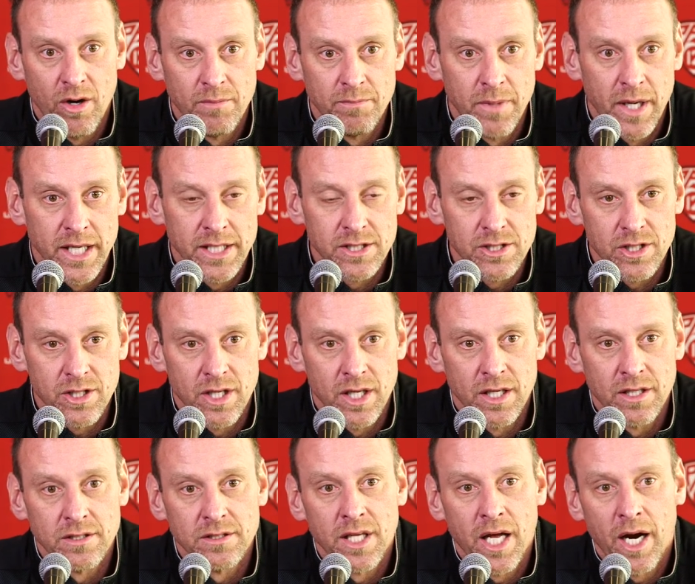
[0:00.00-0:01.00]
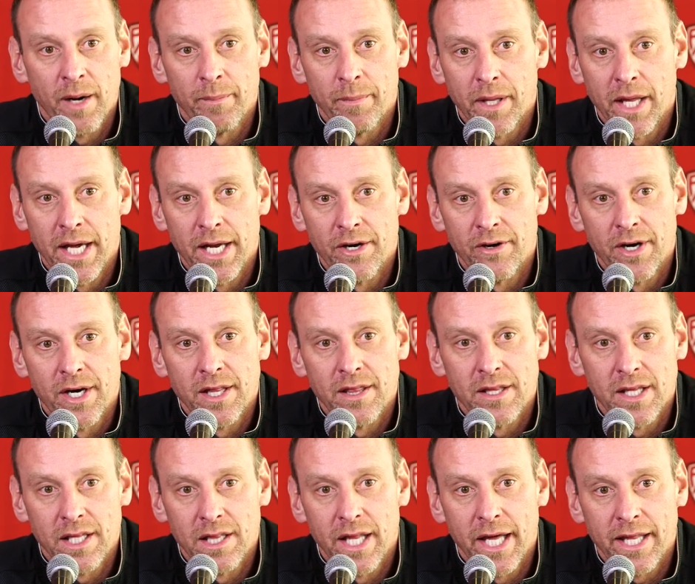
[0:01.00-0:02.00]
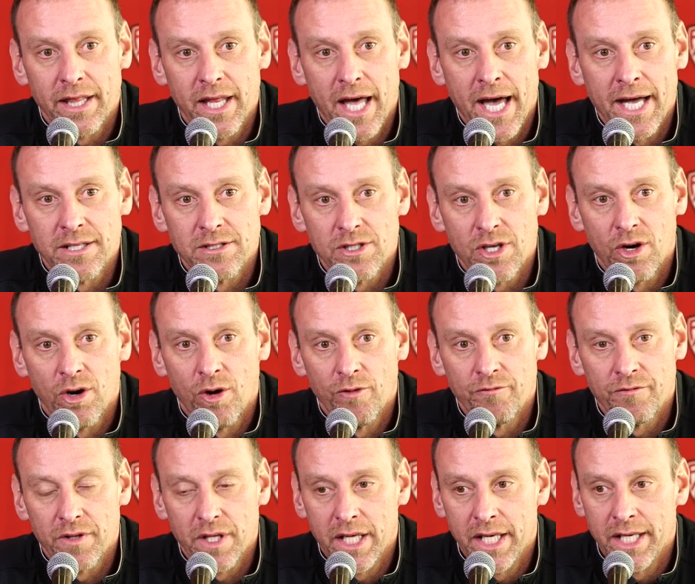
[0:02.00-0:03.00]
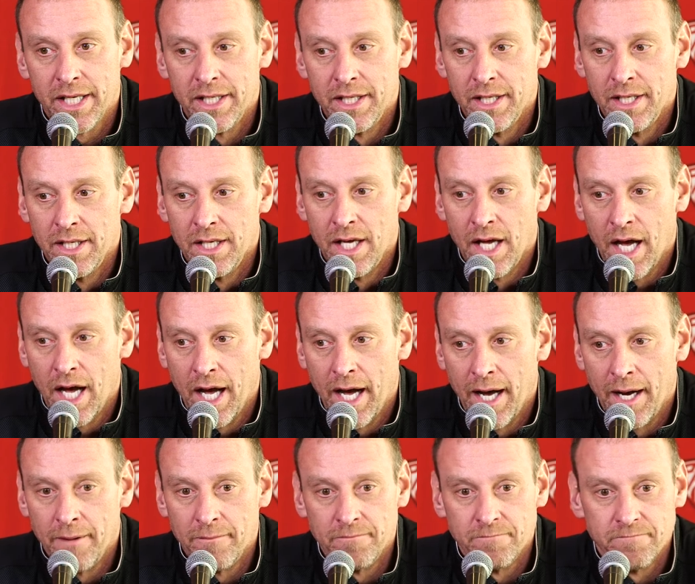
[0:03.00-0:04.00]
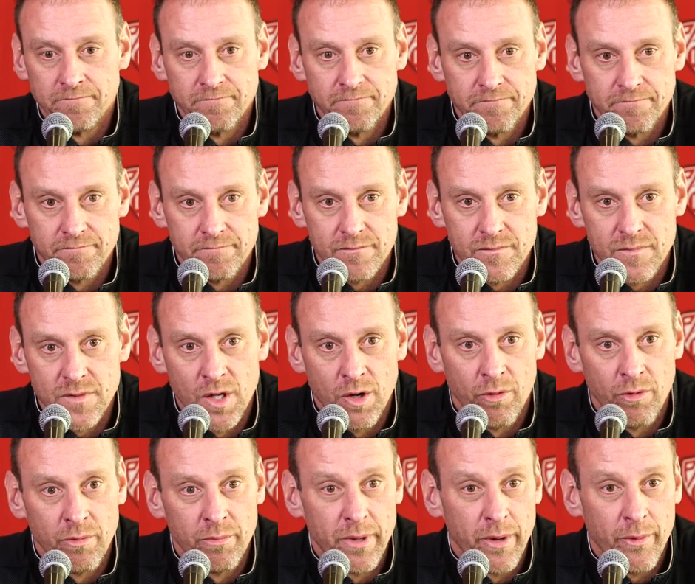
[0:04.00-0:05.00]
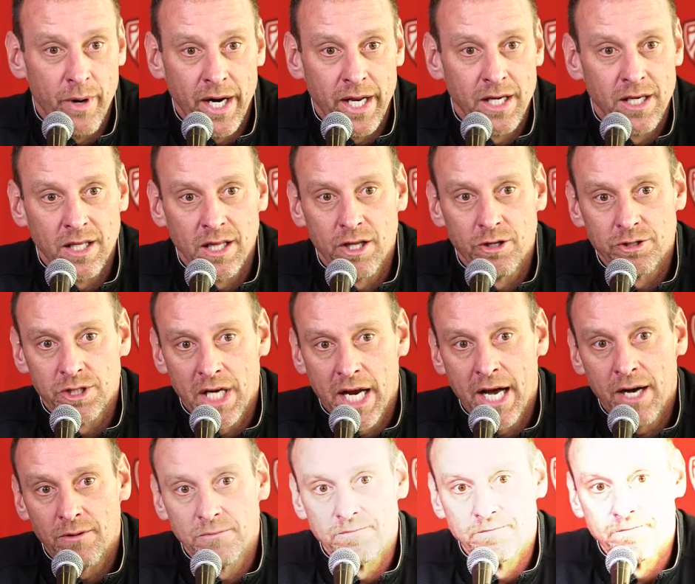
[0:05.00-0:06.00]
bus or an airplane or anything like that. So hopefully, we'll be ready to close it out.